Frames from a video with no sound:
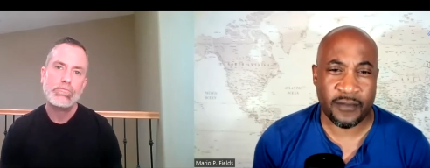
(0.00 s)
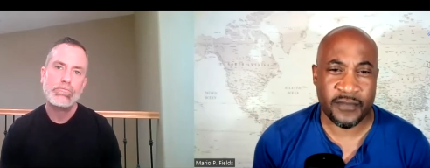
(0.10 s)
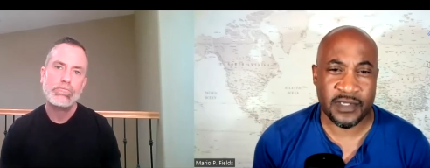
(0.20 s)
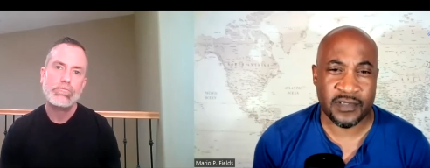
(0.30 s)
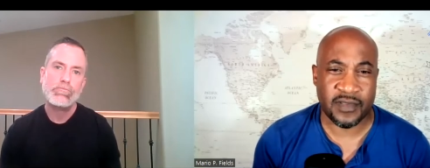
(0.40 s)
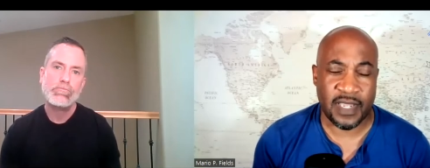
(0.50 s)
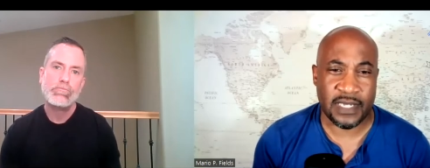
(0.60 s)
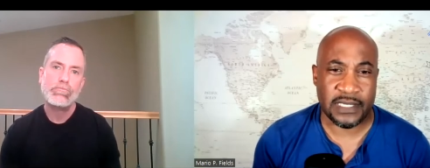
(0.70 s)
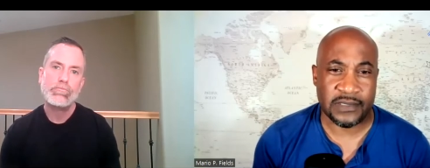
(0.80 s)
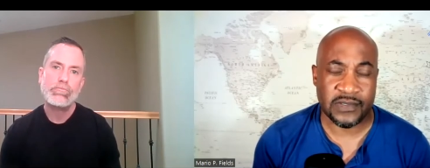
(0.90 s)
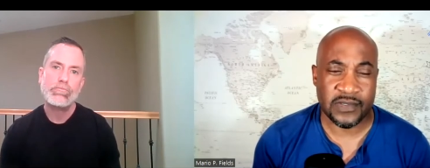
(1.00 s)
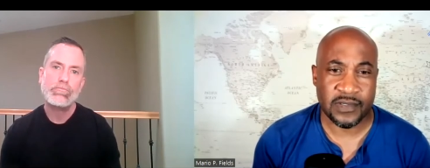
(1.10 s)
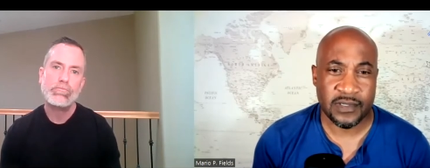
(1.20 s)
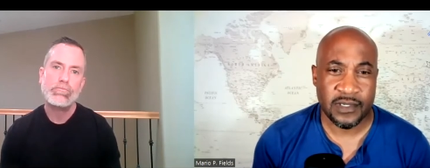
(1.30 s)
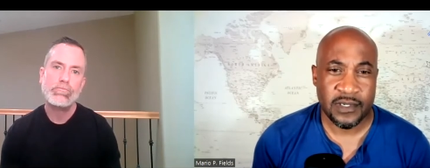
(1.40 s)
Speaker 1: of these
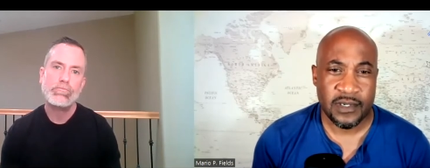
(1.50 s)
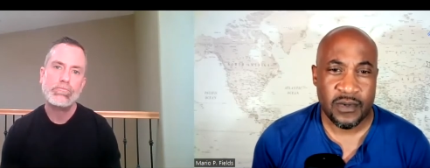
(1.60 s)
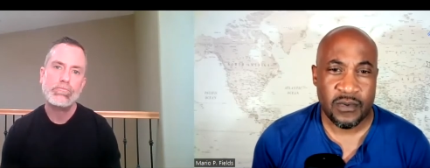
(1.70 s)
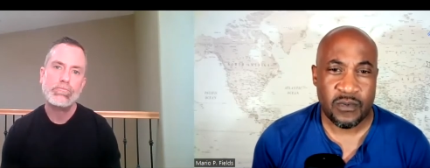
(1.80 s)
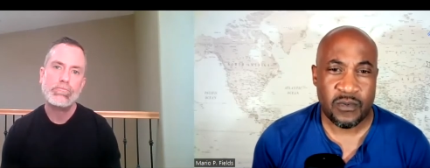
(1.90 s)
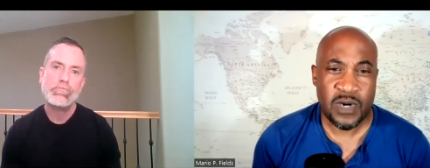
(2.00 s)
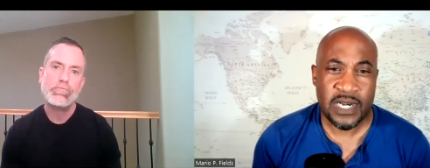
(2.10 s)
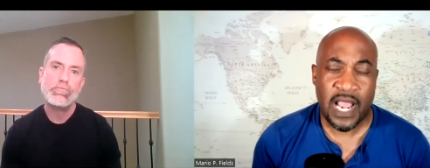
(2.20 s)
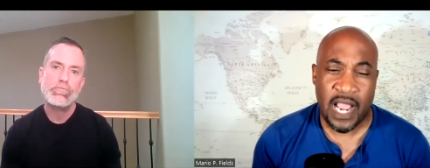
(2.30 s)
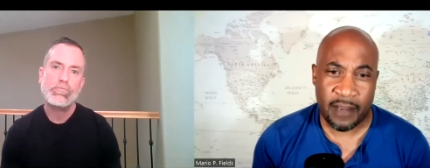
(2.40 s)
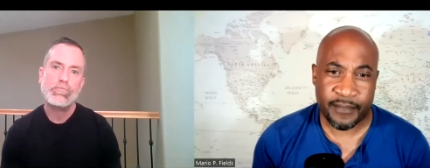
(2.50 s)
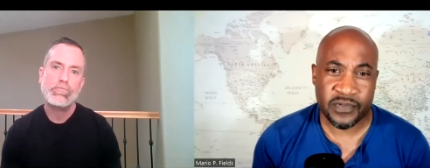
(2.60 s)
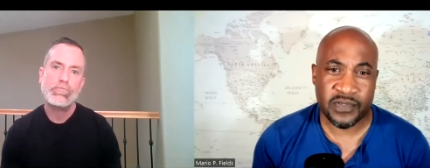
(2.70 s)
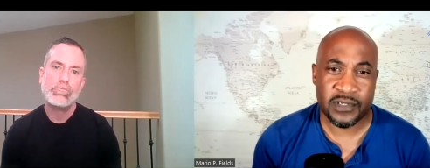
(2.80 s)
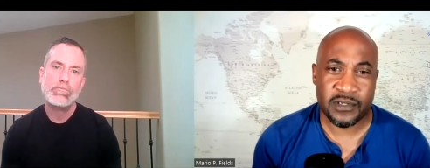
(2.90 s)
things. What
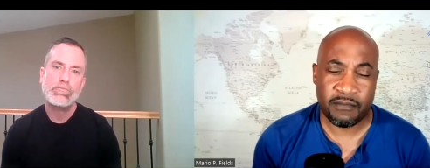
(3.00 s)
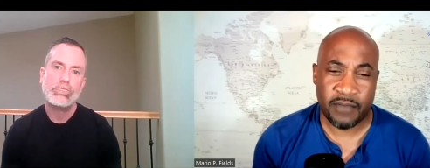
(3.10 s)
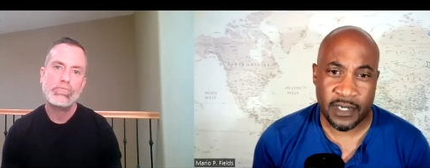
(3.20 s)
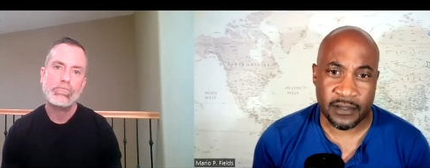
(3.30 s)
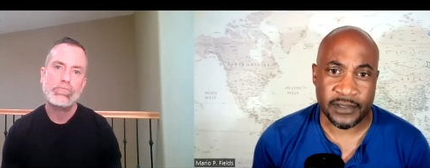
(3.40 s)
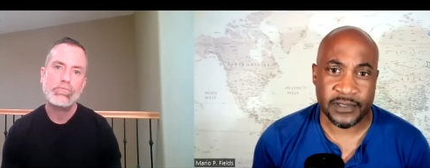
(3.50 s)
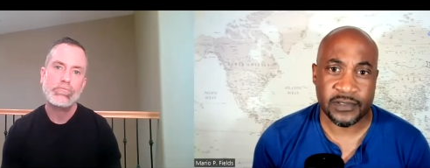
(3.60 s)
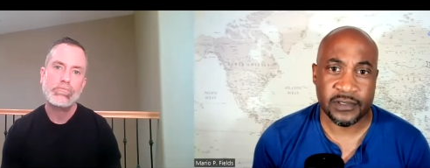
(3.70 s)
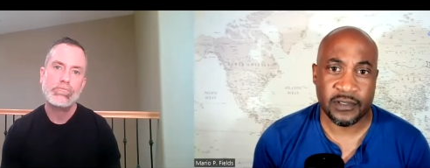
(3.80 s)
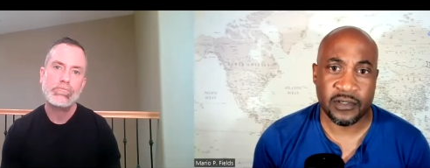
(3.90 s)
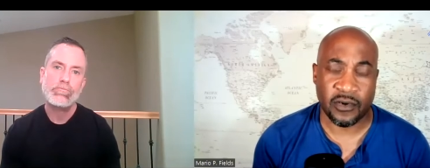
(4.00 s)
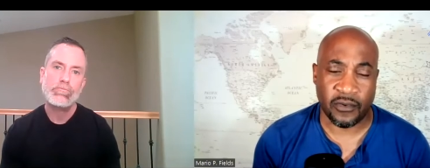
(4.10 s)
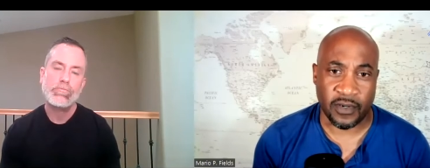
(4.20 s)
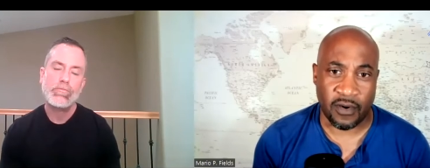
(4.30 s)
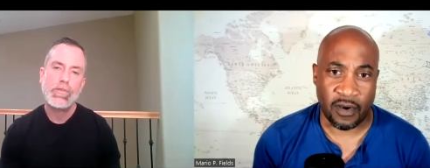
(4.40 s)
happened to your marriage
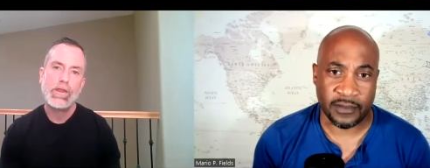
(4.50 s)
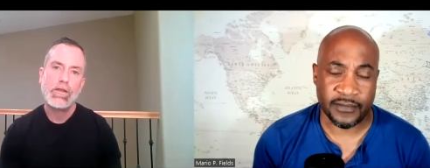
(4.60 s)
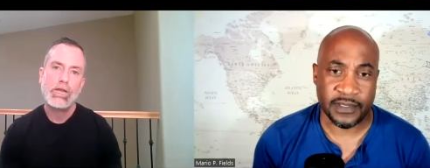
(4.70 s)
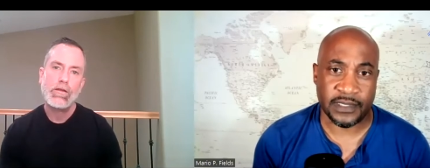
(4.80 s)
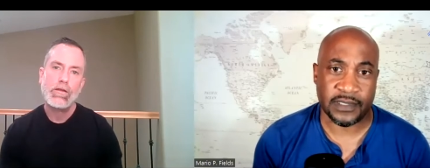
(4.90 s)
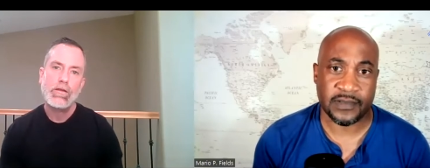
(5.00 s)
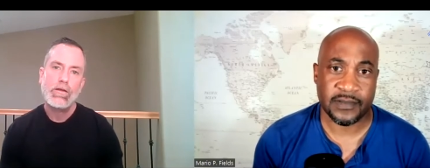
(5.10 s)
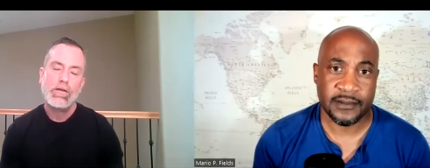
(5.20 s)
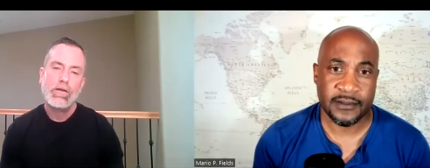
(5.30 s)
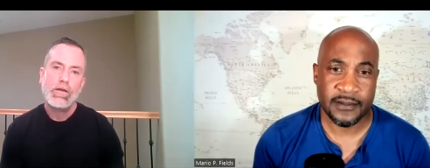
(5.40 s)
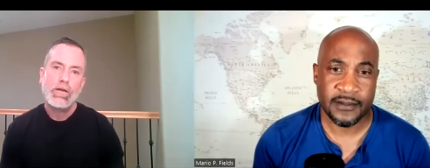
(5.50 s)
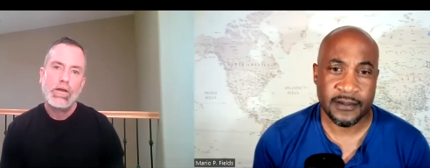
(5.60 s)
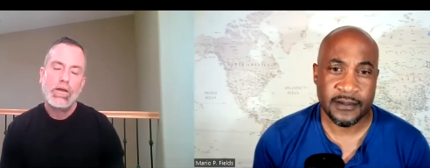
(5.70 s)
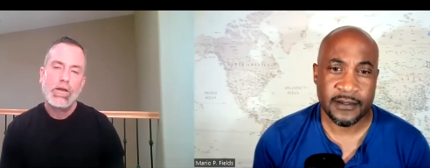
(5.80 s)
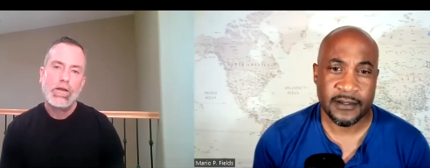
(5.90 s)
during all of this?
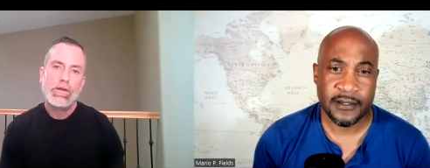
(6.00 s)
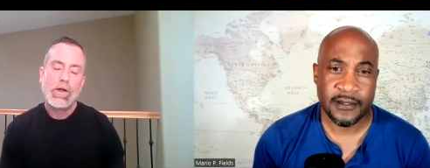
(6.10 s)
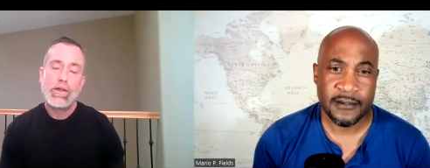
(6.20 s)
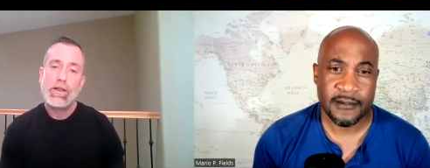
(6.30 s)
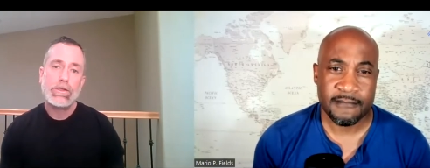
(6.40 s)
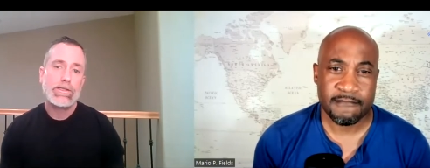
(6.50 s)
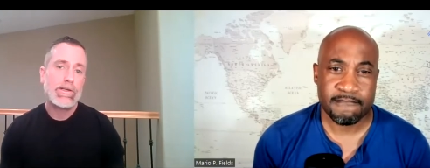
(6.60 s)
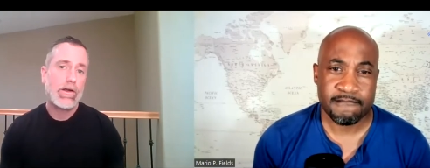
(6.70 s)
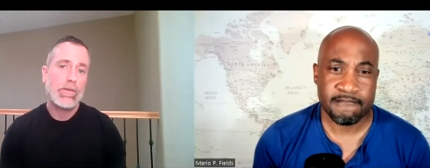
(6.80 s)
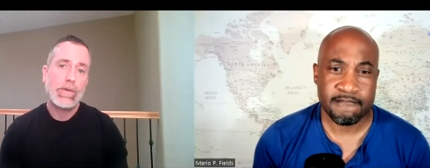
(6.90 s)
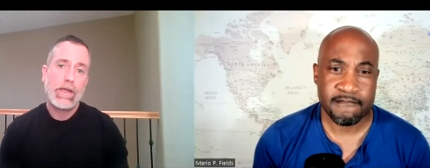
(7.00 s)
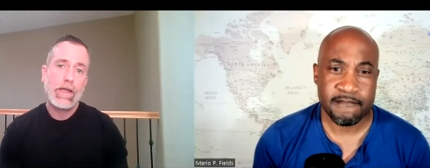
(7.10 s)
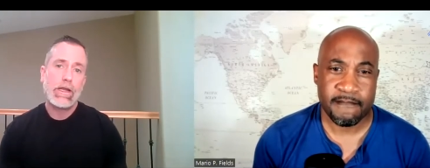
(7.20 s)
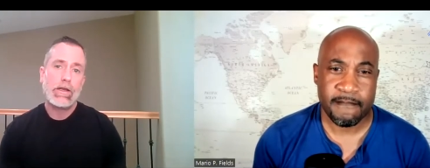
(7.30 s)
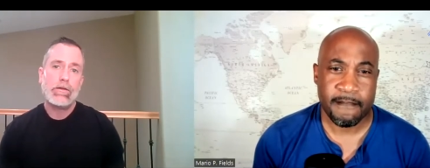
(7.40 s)
Speaker 2: You know, let, us start in the
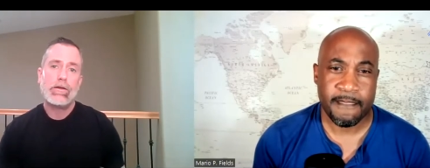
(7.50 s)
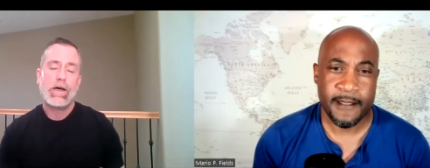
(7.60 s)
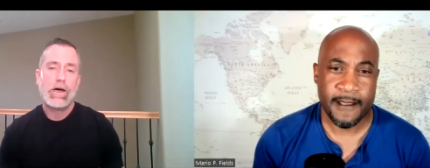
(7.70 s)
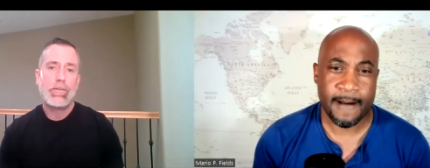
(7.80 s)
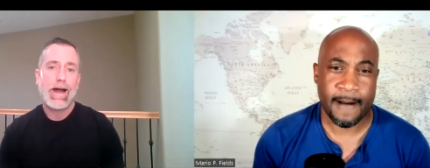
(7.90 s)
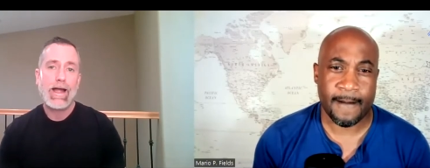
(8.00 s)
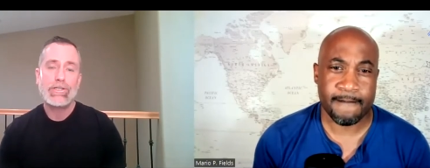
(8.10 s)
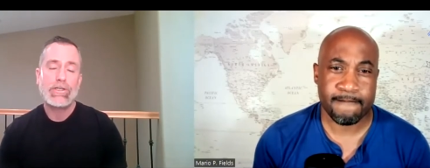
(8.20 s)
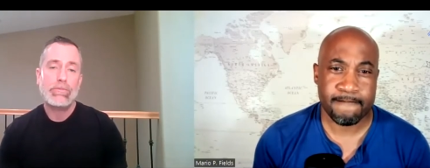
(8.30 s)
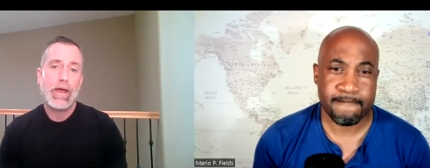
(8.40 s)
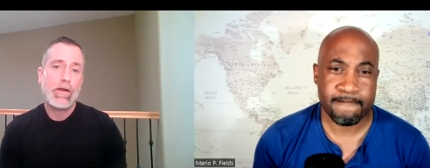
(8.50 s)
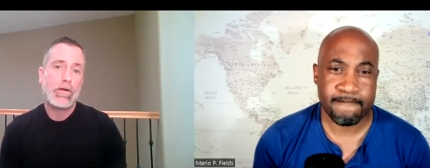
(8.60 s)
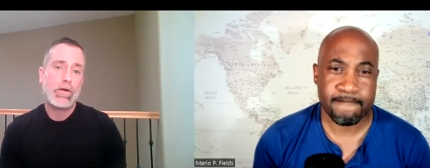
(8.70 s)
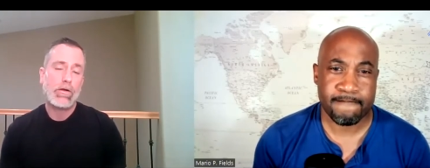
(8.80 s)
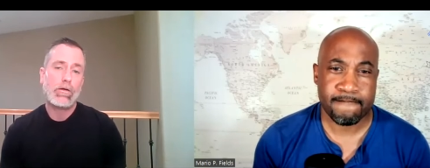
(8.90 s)
beginning. Um, yeah. I actually met
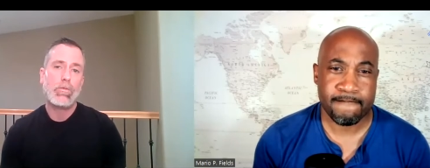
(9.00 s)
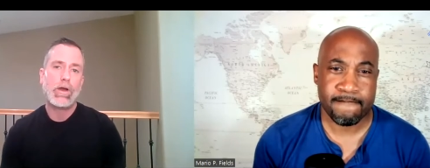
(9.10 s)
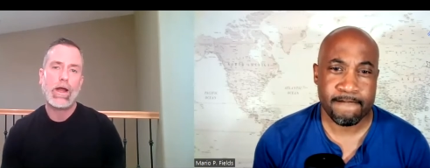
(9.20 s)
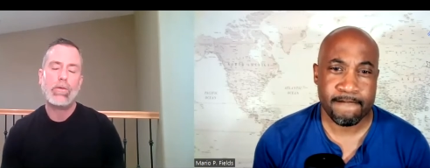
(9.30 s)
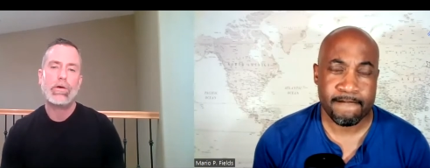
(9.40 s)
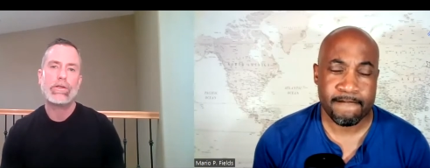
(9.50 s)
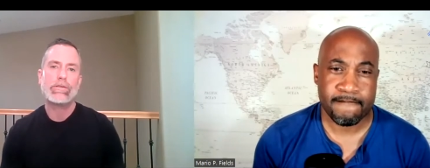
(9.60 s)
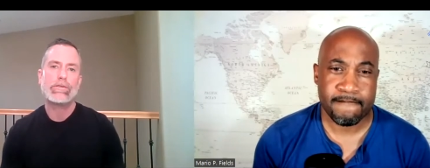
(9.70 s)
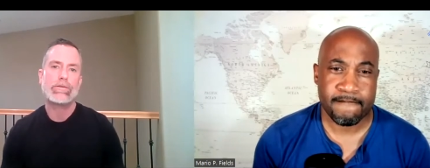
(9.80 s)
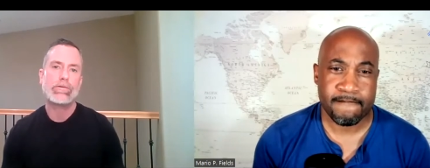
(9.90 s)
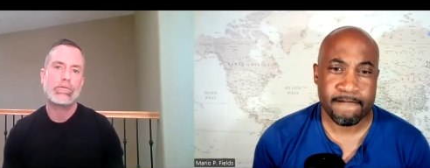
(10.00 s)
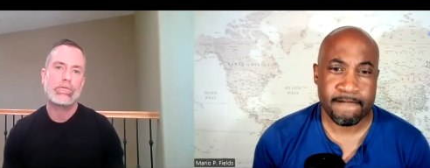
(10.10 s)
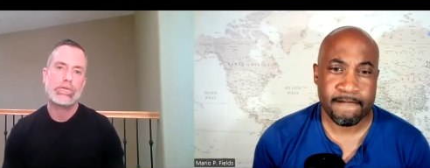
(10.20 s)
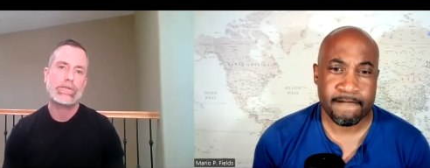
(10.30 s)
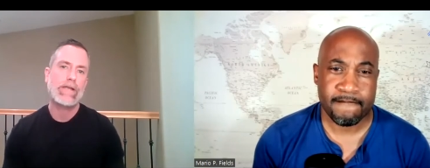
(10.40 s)
her when I was
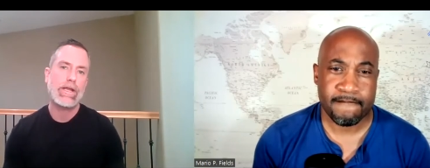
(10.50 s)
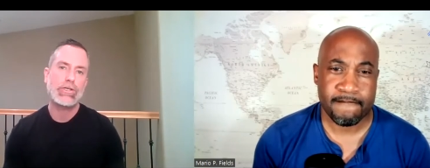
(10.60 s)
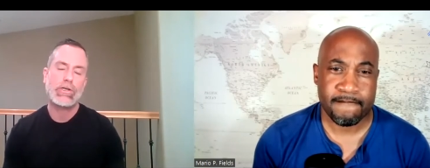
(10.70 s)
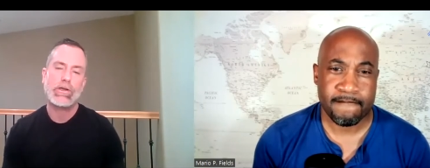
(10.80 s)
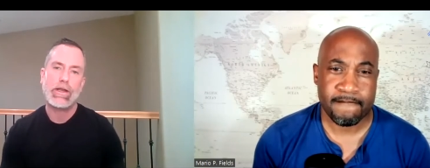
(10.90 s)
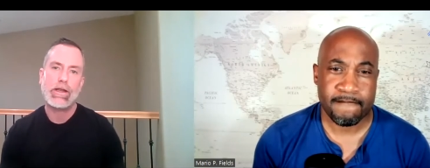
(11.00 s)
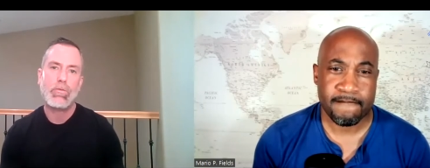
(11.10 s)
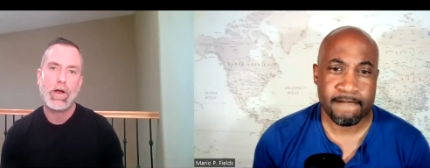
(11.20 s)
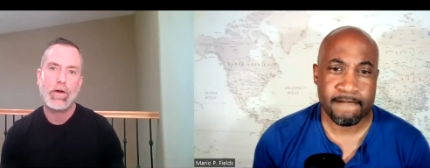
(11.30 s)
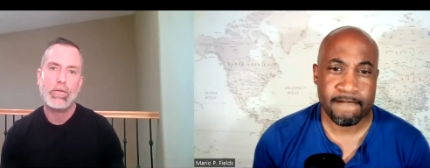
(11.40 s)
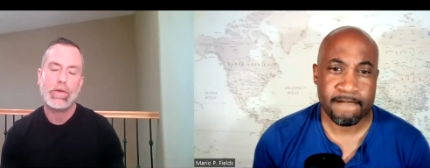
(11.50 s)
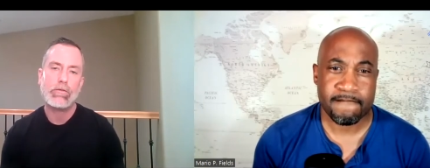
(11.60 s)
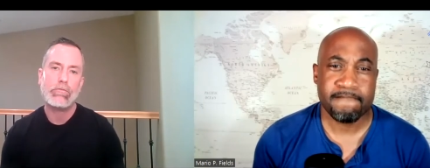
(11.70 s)
station in Wyoming,